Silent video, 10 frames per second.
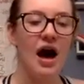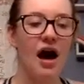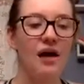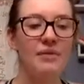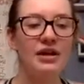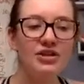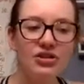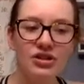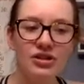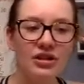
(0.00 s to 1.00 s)
And
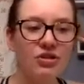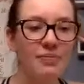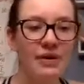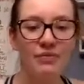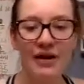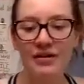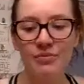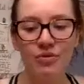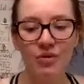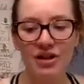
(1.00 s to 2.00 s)
usually it'll be
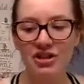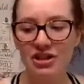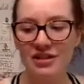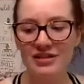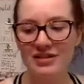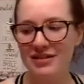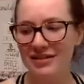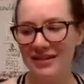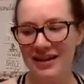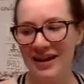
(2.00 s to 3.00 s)
random questions
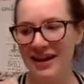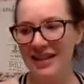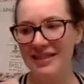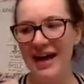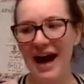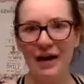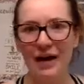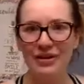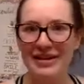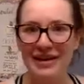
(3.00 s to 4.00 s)
that I
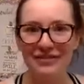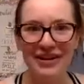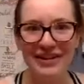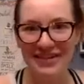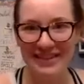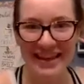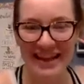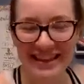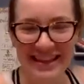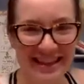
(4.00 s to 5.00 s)
would never even
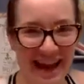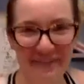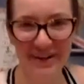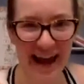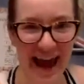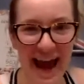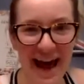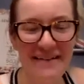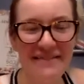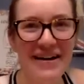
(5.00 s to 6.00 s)
think that they would
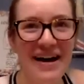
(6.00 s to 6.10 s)
have.